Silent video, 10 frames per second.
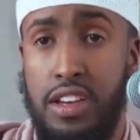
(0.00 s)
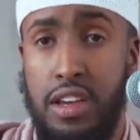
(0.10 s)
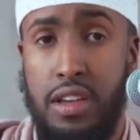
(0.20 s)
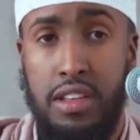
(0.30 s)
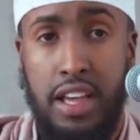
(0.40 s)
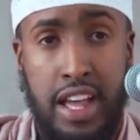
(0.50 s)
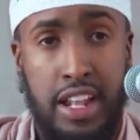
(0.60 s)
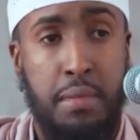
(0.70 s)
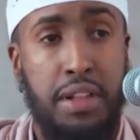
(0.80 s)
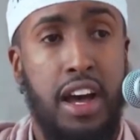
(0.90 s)
the
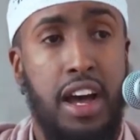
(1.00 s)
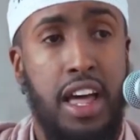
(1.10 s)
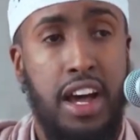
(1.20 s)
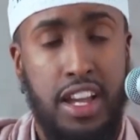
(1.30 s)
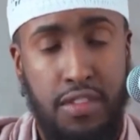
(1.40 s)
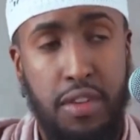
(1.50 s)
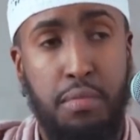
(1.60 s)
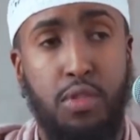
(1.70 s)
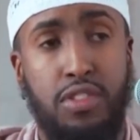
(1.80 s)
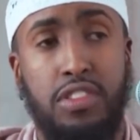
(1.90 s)
adab and akhlaq. Give
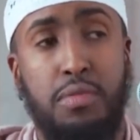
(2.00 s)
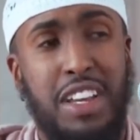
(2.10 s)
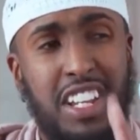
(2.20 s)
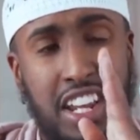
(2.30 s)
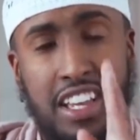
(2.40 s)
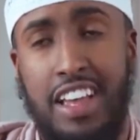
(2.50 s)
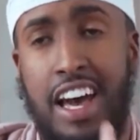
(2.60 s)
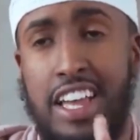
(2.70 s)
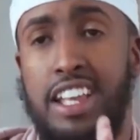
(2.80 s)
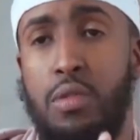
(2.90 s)
importance, especially his
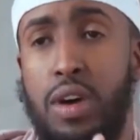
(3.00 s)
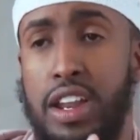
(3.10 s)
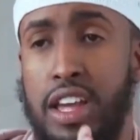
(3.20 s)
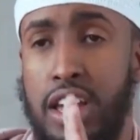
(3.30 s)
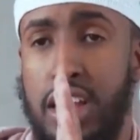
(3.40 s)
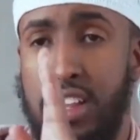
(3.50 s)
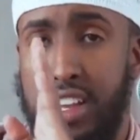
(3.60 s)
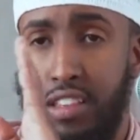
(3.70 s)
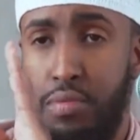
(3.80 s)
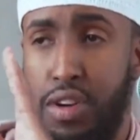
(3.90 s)
Aqeedah one
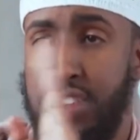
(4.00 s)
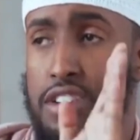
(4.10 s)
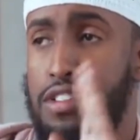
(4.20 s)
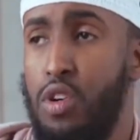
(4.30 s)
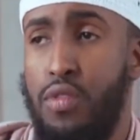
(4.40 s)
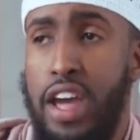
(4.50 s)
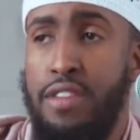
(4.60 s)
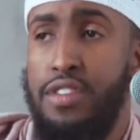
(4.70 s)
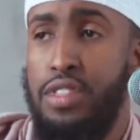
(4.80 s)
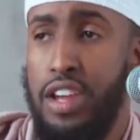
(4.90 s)
takes precedence over
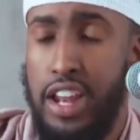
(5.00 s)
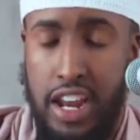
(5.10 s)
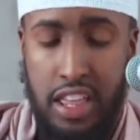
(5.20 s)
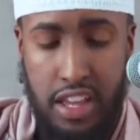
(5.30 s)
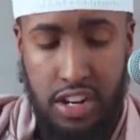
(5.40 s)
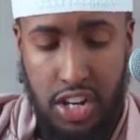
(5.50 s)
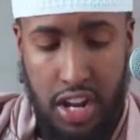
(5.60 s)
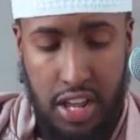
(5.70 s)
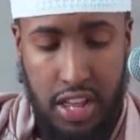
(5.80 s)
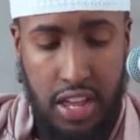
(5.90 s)
everything and anything,
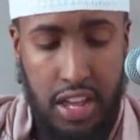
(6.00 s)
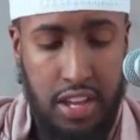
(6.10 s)
inshallah.